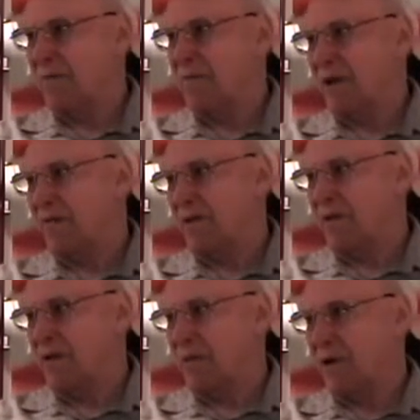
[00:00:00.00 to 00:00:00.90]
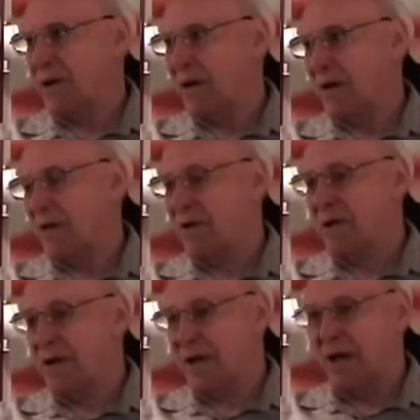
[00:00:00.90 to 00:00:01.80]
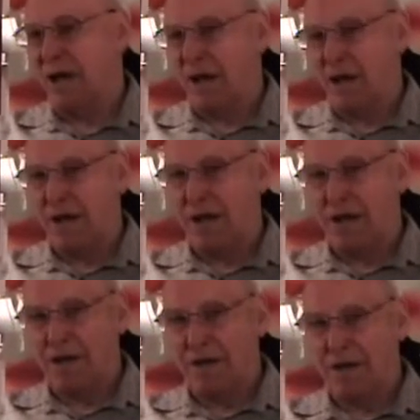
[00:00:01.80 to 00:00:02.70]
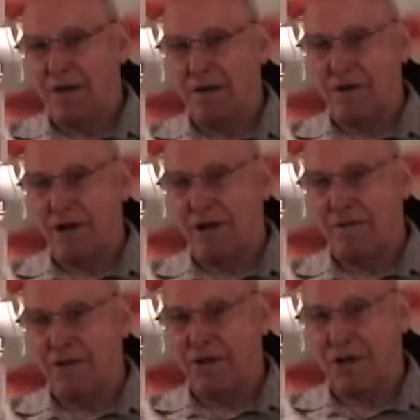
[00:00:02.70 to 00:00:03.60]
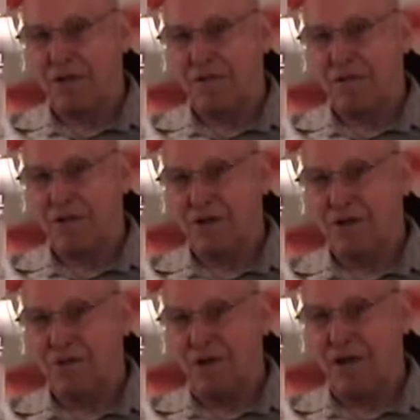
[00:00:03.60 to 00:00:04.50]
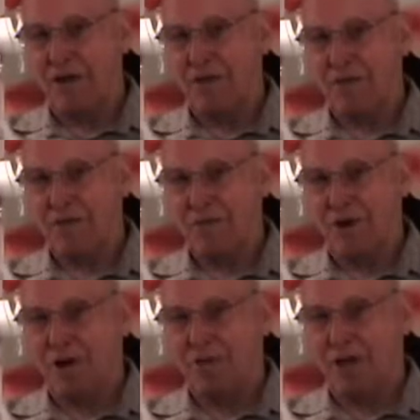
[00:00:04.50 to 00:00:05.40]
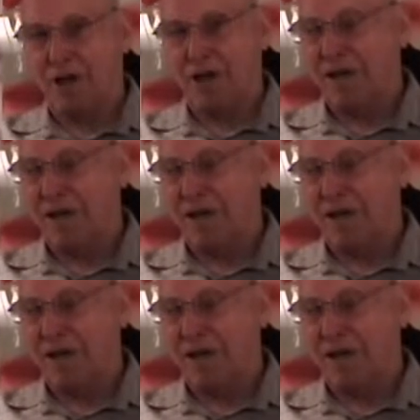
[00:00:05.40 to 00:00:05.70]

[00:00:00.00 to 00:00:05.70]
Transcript: before it went down, and there, I would say, was as many holes below that